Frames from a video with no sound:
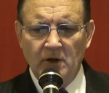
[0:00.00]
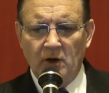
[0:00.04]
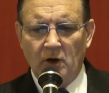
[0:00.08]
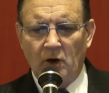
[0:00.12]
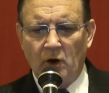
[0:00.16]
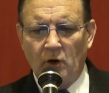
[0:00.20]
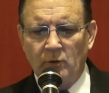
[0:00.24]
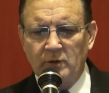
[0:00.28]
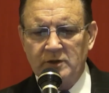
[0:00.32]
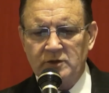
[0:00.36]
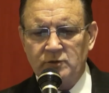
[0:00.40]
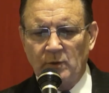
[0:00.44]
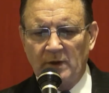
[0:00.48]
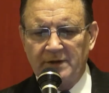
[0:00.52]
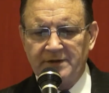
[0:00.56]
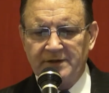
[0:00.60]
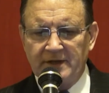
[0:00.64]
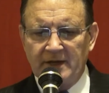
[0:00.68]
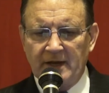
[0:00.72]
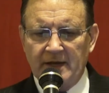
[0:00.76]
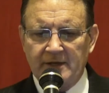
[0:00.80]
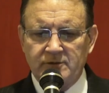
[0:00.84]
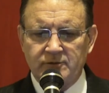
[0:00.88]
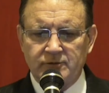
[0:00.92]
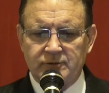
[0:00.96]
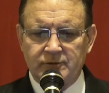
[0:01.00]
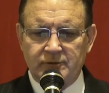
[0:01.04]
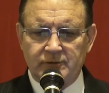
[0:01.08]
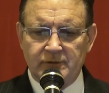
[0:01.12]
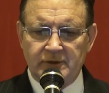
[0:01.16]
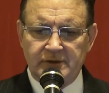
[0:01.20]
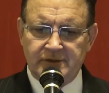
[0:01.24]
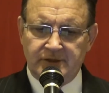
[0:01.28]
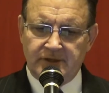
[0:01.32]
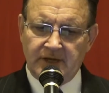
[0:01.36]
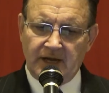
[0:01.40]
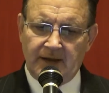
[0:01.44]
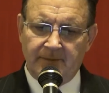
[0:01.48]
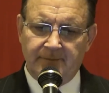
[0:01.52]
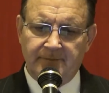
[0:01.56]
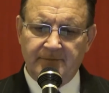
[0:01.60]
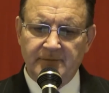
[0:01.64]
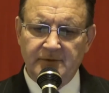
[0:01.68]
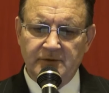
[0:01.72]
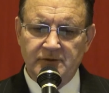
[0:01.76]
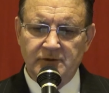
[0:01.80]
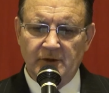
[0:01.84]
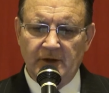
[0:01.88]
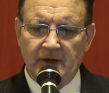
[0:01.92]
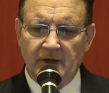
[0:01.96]
always went the extra
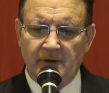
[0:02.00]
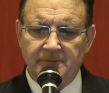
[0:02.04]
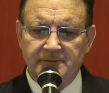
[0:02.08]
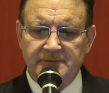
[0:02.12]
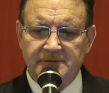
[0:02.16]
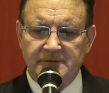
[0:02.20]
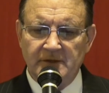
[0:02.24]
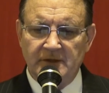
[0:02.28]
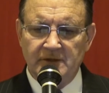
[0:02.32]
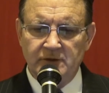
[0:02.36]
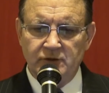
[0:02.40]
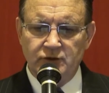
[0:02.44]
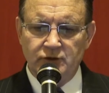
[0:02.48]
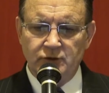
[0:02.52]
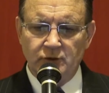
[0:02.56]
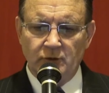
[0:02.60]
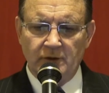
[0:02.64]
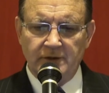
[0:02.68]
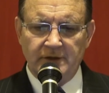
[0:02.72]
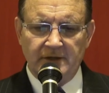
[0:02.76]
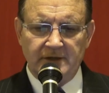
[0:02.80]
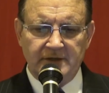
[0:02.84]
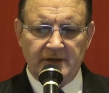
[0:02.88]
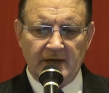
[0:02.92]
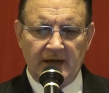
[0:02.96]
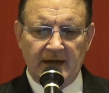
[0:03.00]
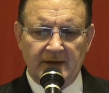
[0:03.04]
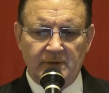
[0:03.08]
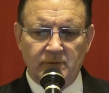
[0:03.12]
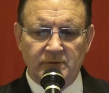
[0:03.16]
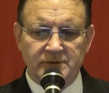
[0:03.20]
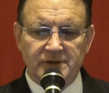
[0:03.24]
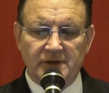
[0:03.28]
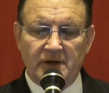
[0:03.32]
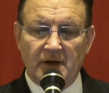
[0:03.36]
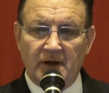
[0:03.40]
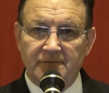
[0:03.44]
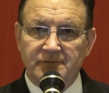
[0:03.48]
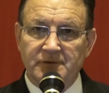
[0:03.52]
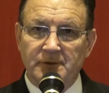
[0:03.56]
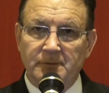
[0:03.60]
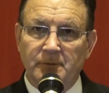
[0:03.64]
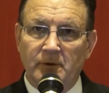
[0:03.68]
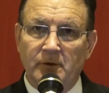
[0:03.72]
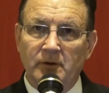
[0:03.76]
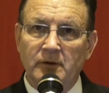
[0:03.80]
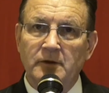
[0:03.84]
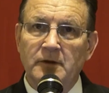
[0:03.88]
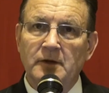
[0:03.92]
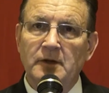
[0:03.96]
step to help ensure that Dad was
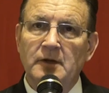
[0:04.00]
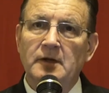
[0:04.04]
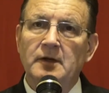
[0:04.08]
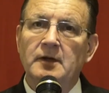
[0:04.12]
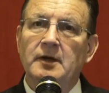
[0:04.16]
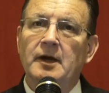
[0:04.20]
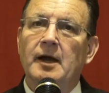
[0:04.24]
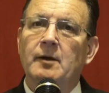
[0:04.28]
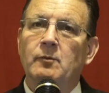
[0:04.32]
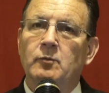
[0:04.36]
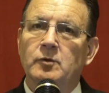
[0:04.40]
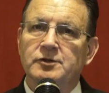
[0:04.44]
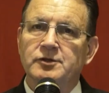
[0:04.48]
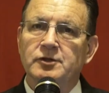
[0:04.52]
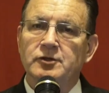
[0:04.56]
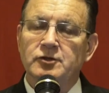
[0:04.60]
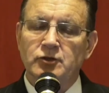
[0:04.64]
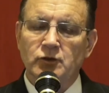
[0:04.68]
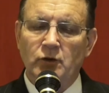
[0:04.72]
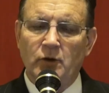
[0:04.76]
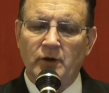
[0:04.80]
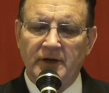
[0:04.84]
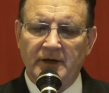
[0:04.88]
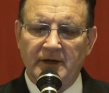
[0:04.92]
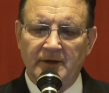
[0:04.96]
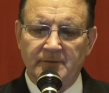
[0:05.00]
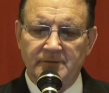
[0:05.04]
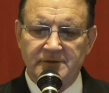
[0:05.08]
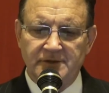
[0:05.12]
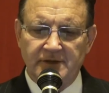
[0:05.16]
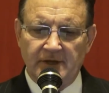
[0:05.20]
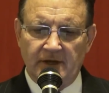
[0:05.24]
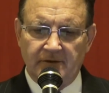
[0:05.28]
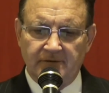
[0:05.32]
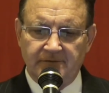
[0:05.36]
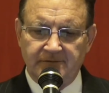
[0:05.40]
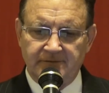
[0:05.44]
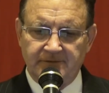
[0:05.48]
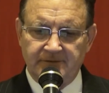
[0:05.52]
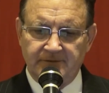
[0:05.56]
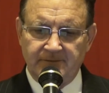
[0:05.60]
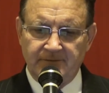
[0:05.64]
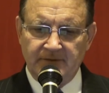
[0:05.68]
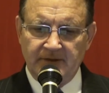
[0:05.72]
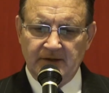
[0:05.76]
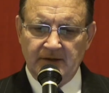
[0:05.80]
comfortable and was enjoying himself.